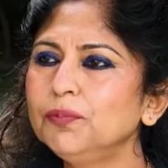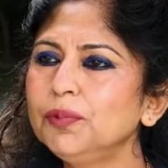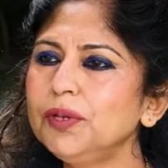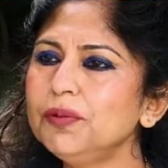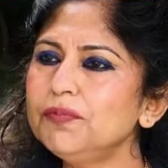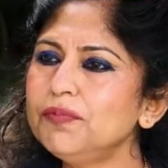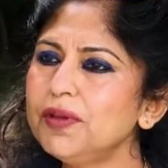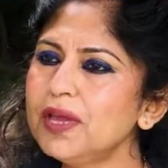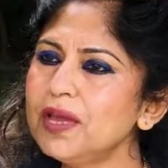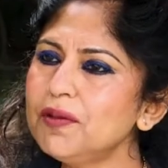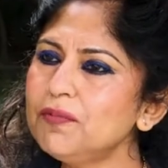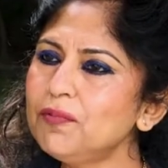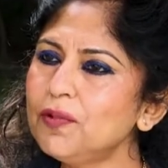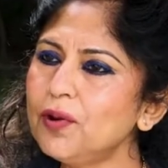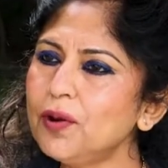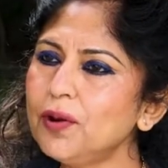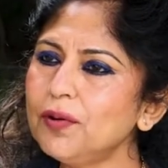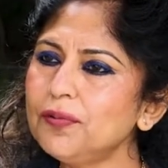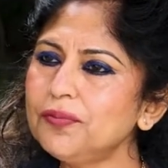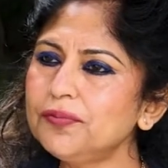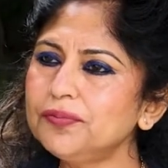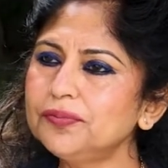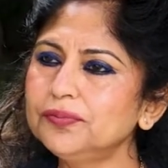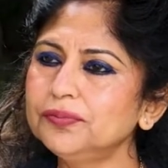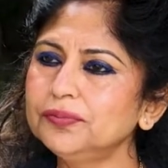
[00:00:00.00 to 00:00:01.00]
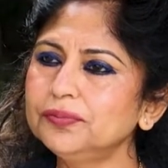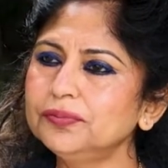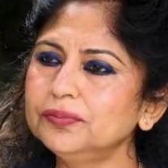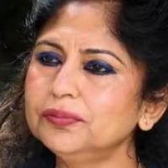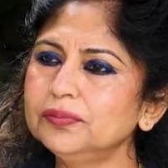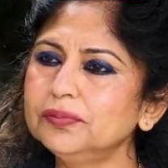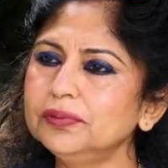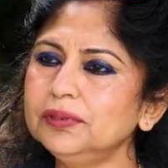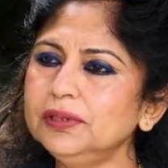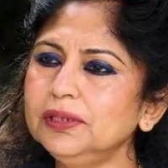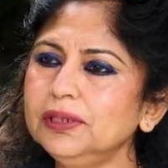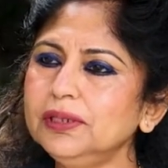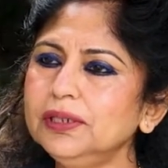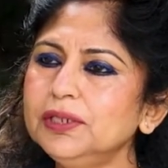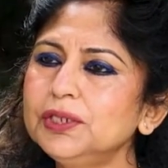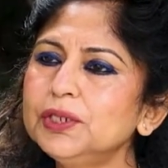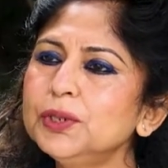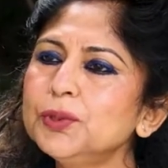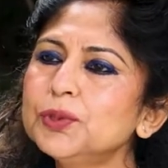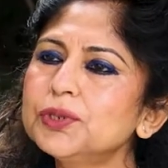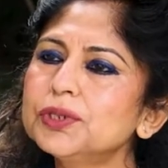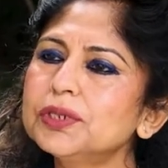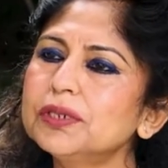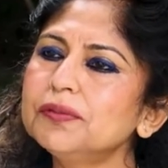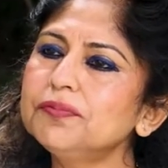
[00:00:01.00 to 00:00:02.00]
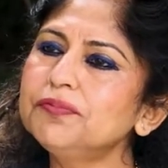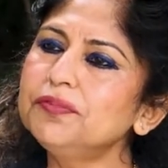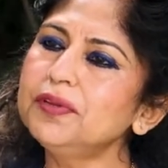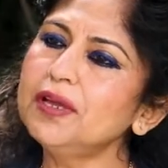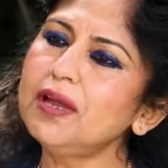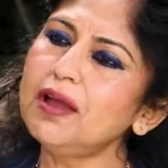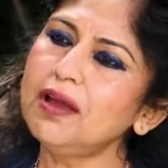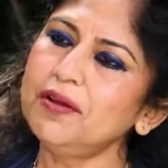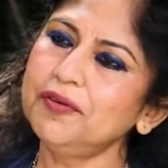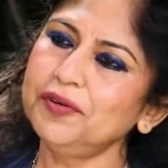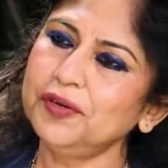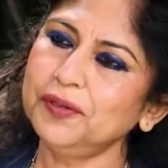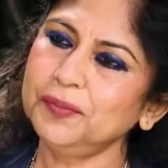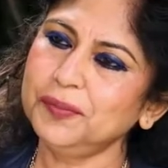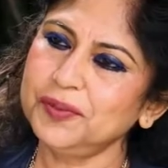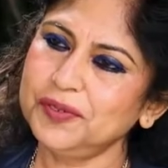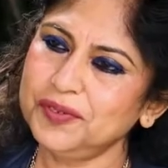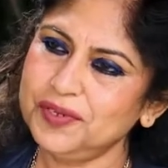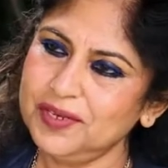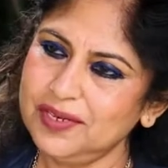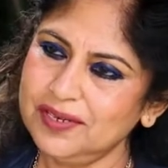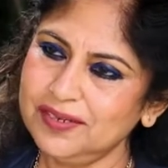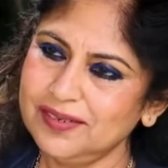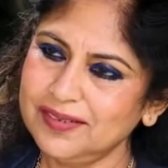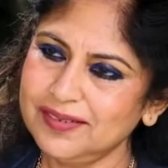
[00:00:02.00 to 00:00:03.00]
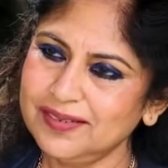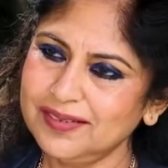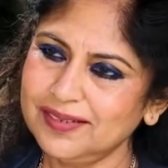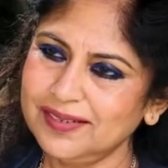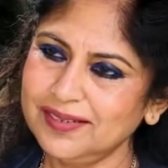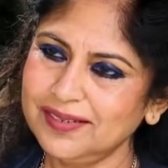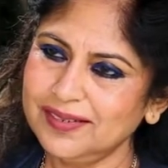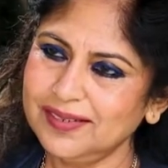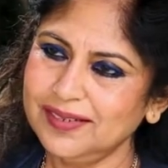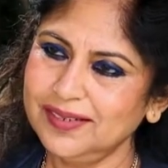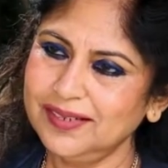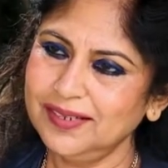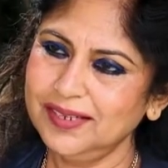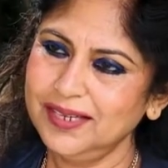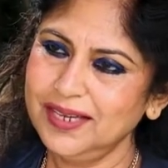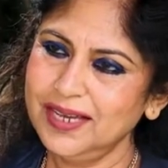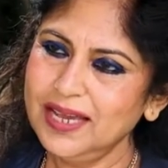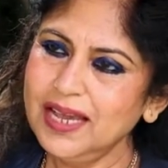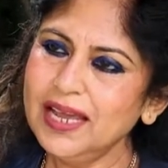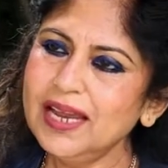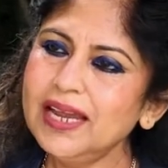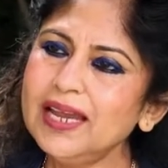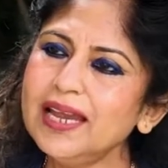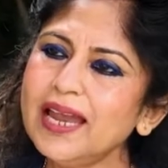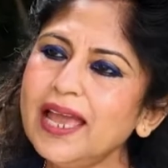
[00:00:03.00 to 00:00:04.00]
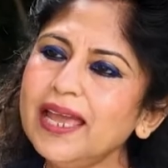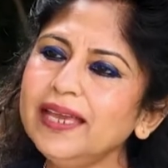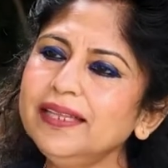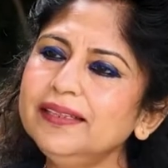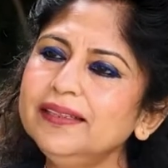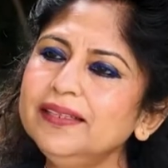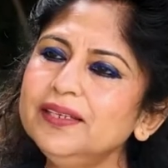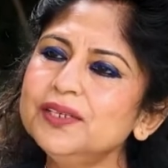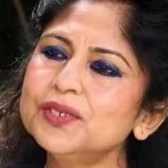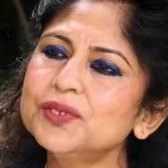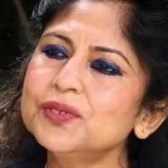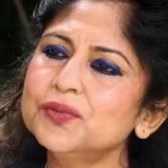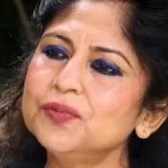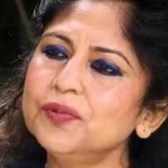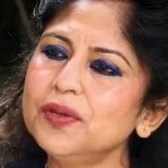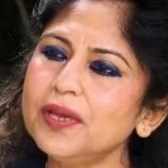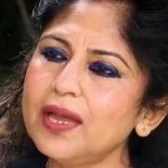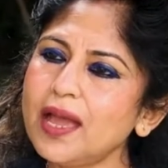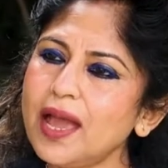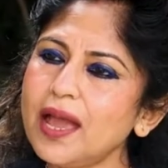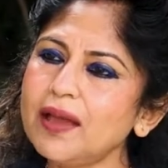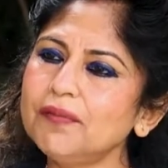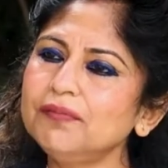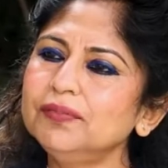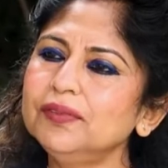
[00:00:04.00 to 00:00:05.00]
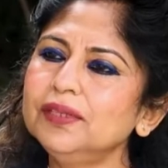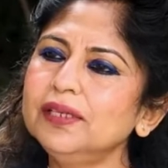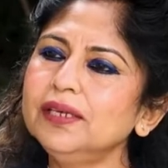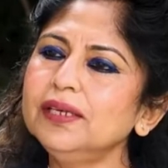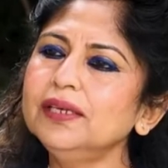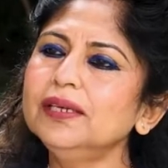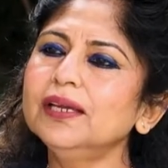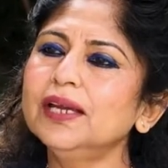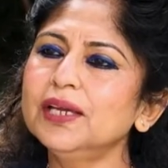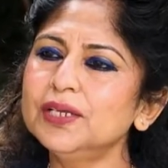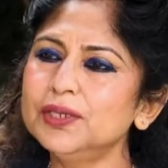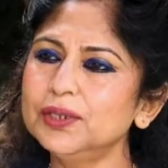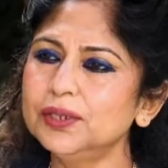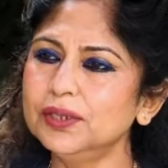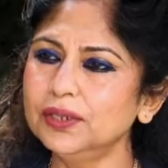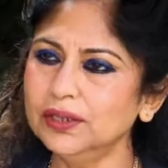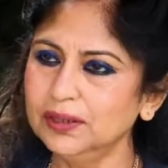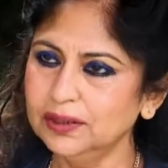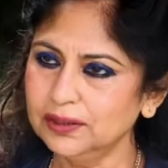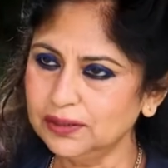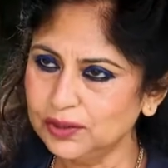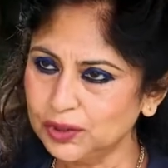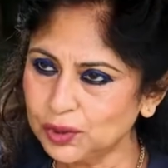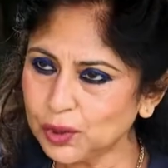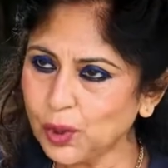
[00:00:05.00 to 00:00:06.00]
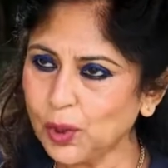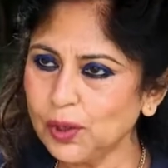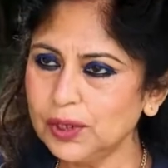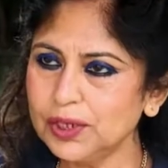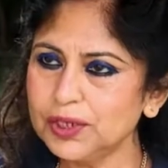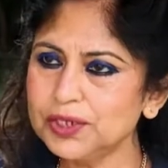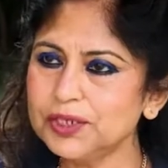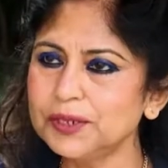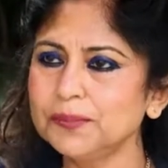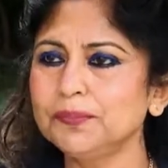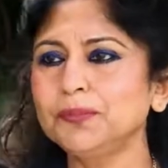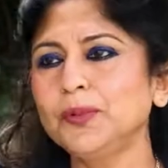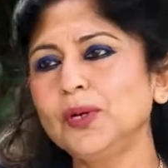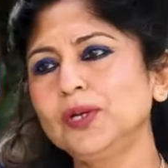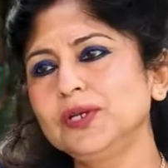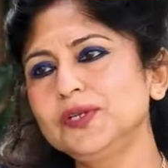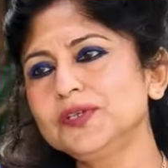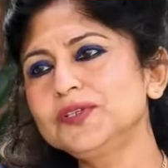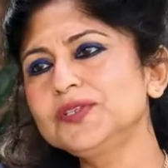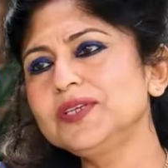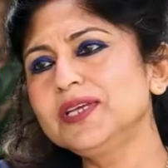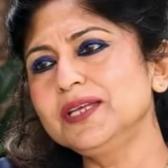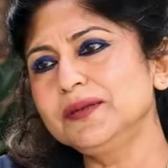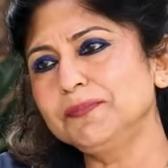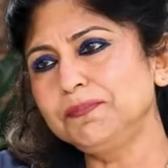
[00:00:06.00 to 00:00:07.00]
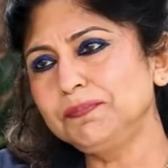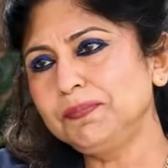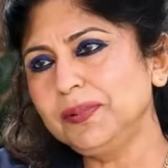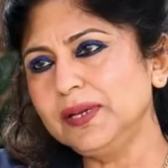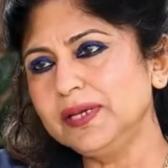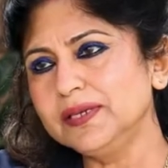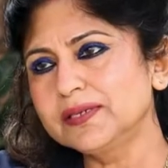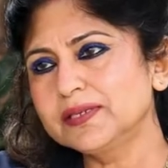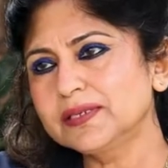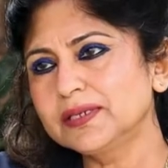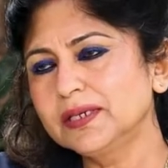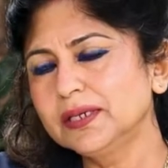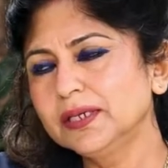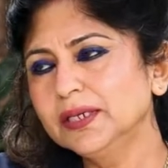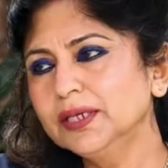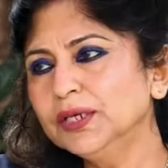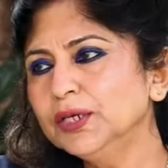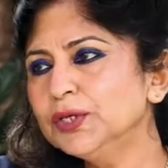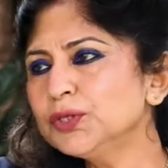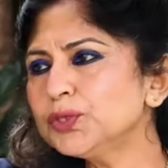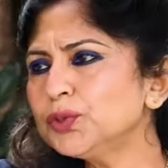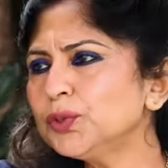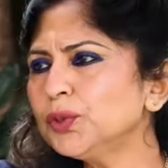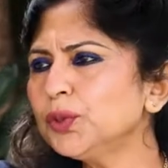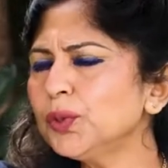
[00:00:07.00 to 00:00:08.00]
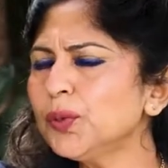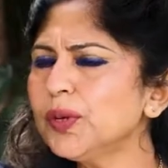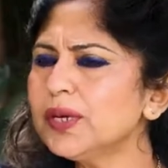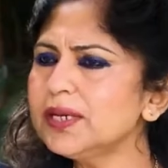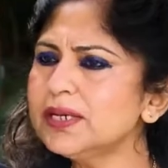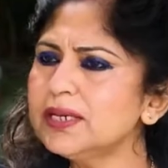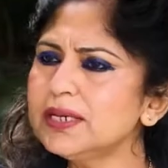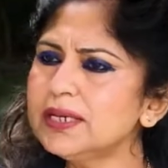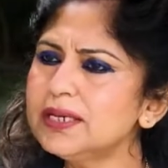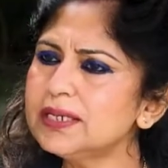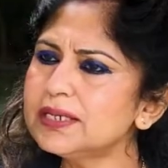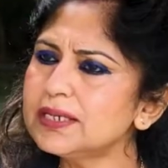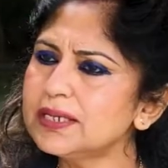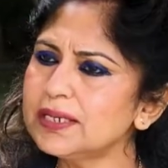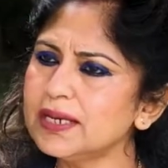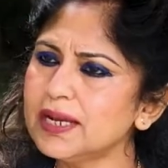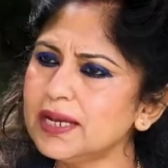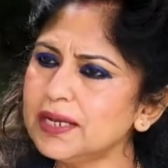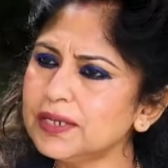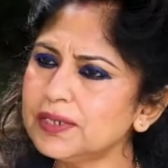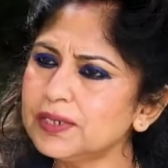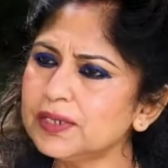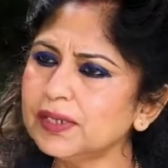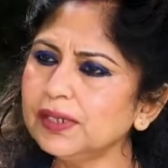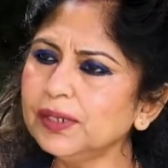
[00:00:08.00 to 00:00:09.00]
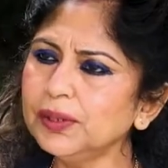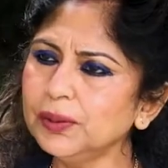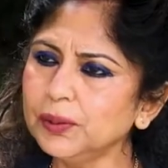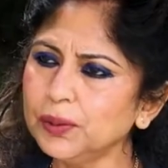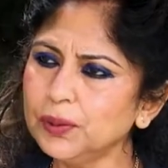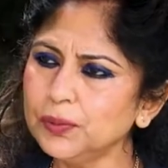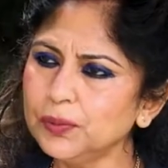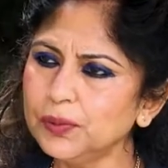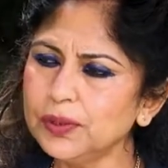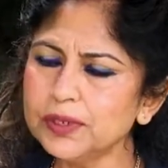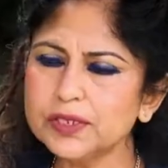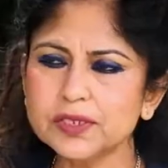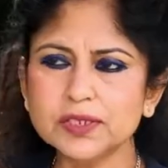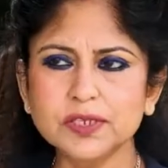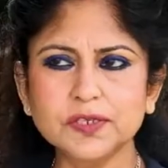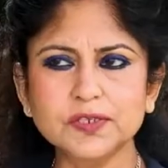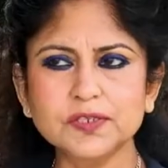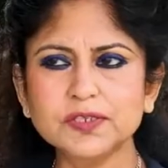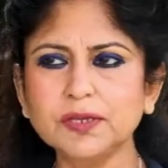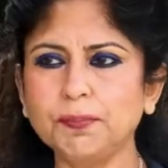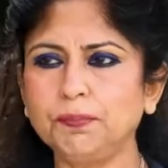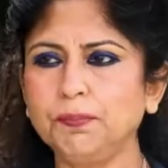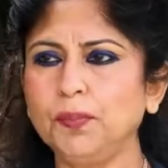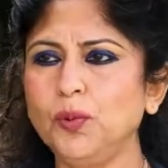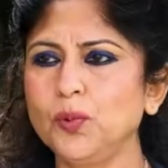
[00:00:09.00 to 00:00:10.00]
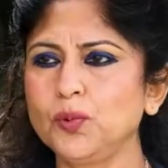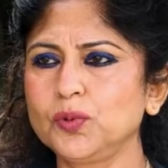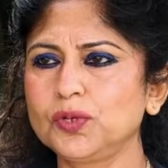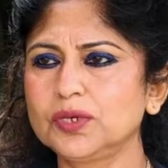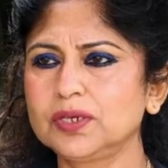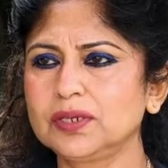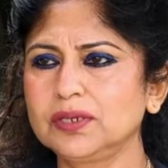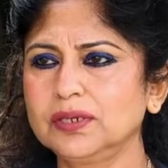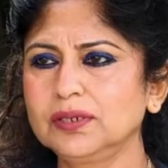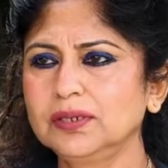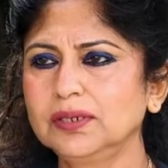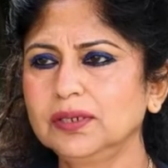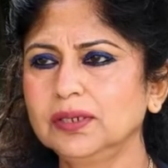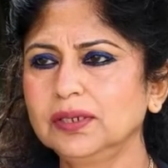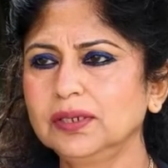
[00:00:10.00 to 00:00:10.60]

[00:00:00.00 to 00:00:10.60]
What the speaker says: we waive off the tuition fee 100%. Like this, we have the scholarship policy in place. So Noida International University support